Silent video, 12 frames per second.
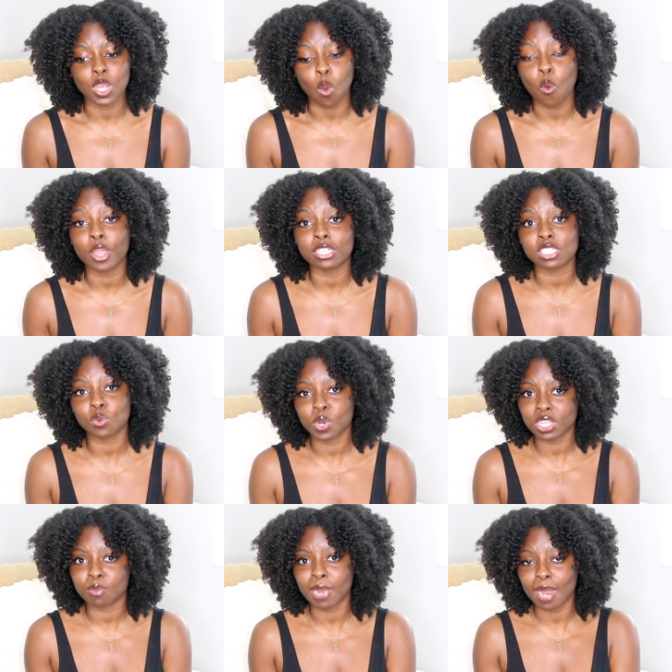going to
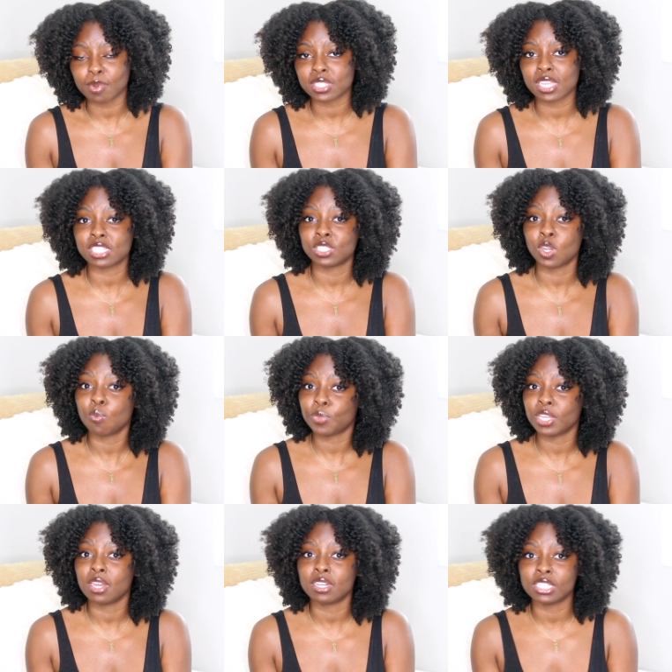where the Bible says don't
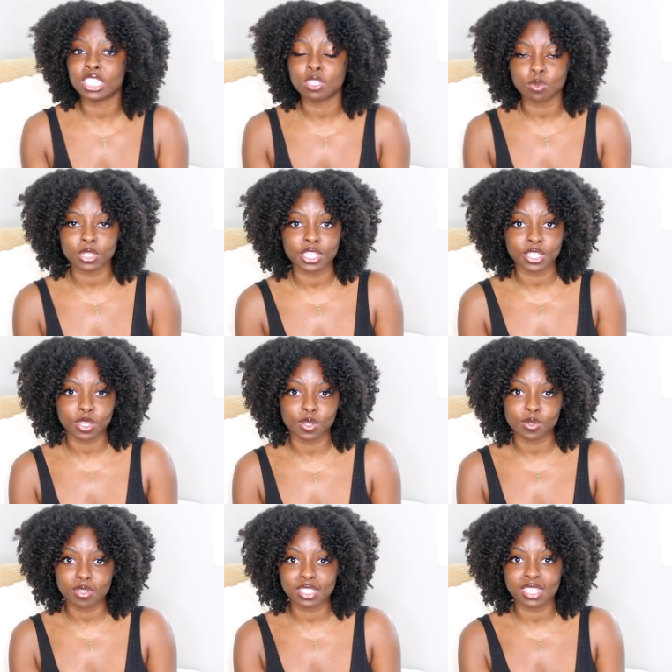be unequally
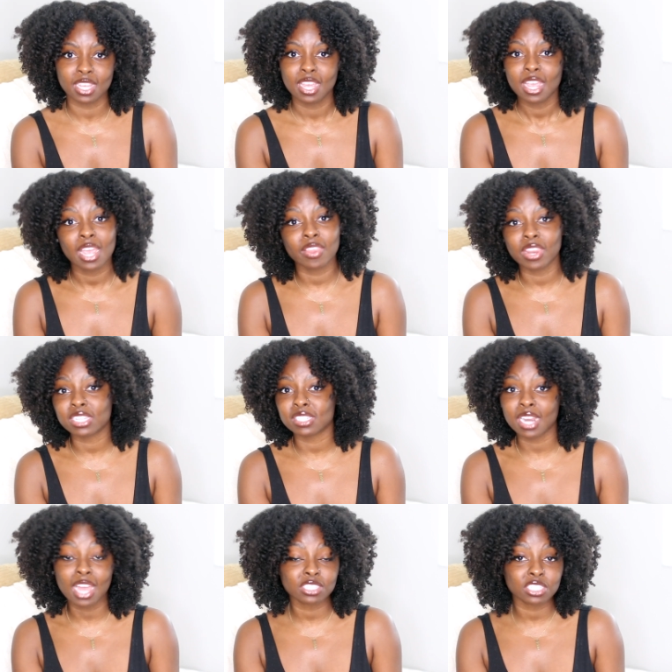yoked. And
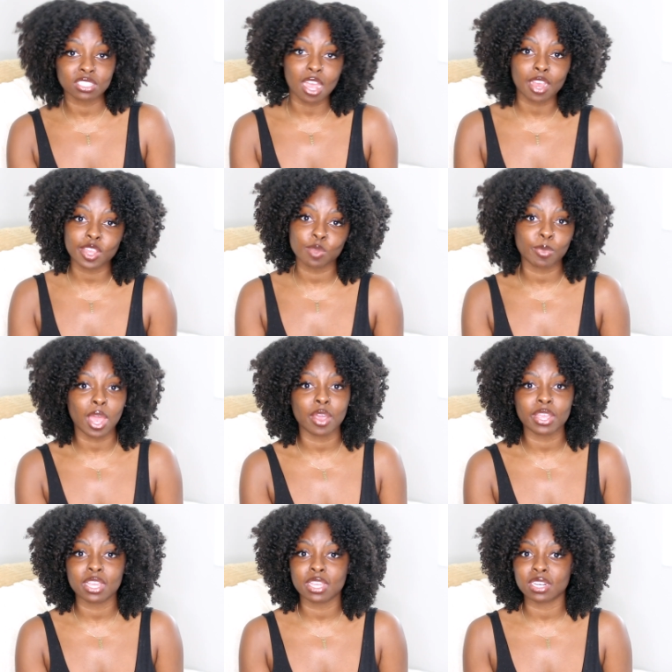it's not just talking
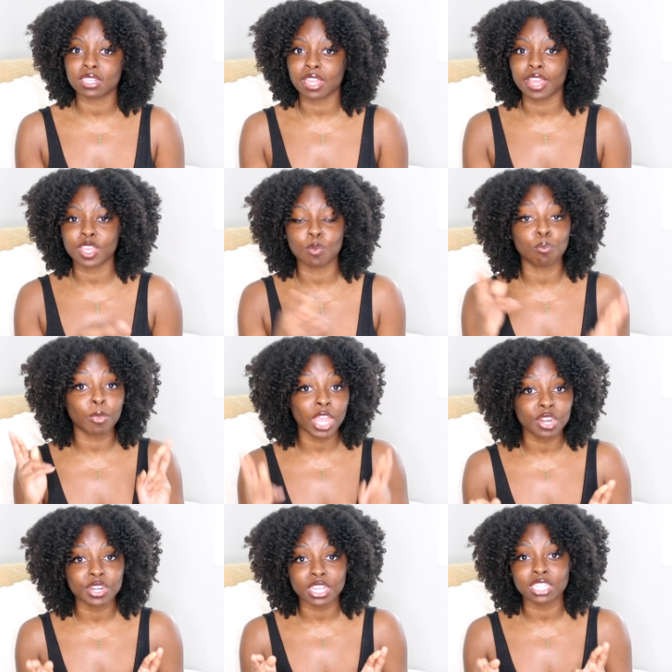about in like
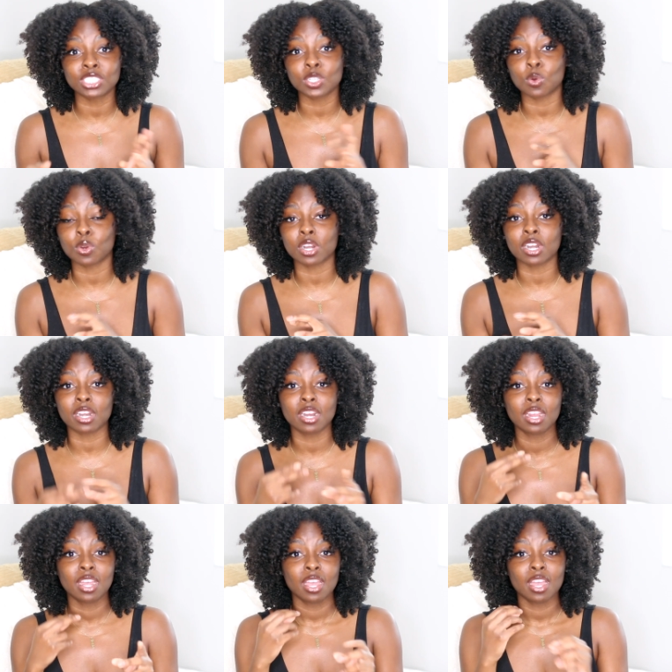marriage
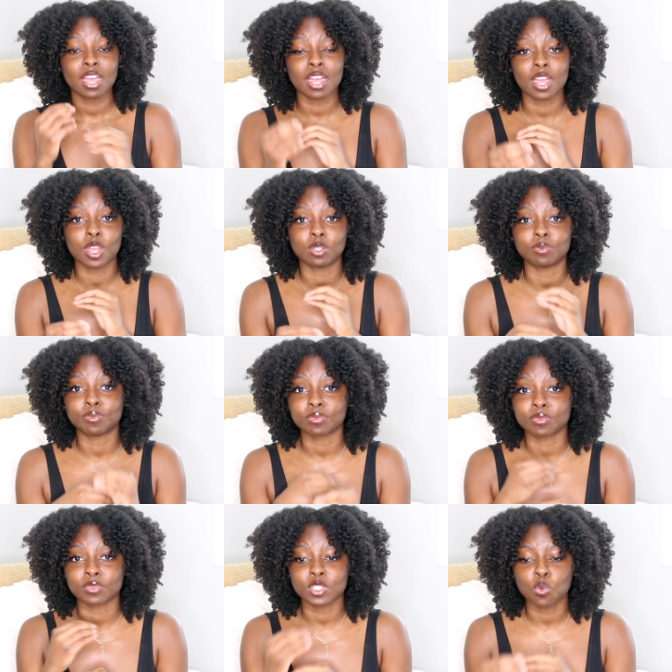or
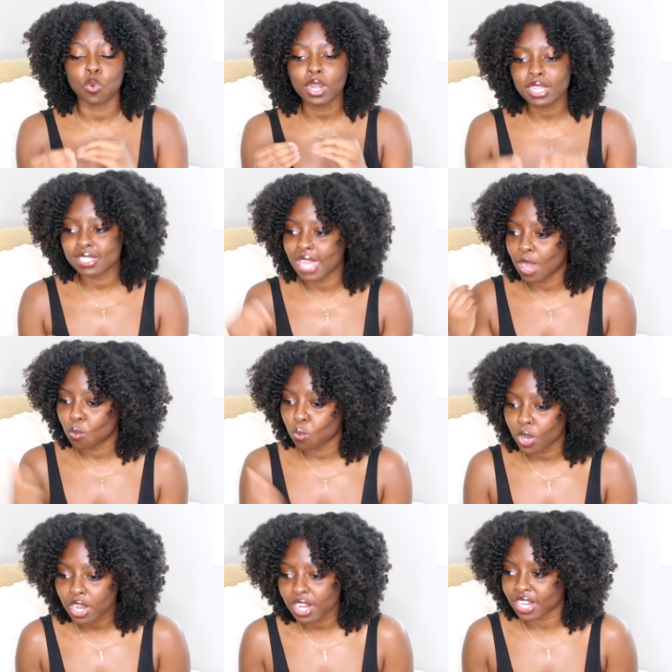um, what is that
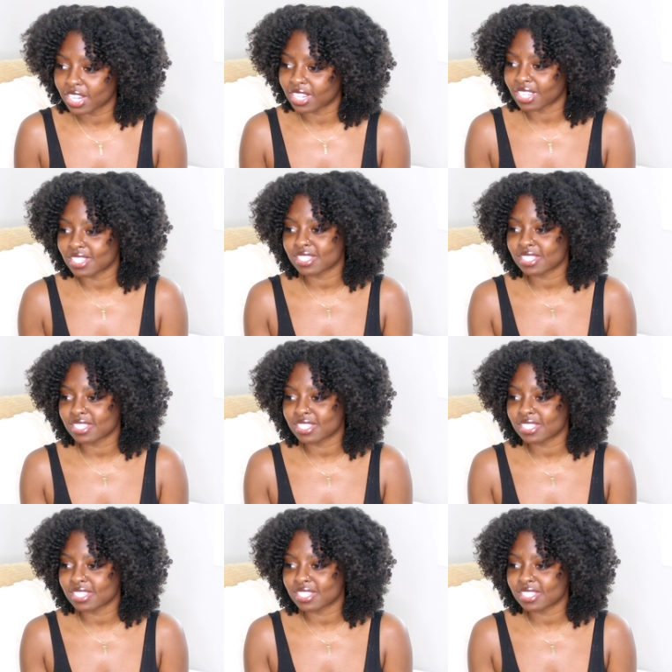word?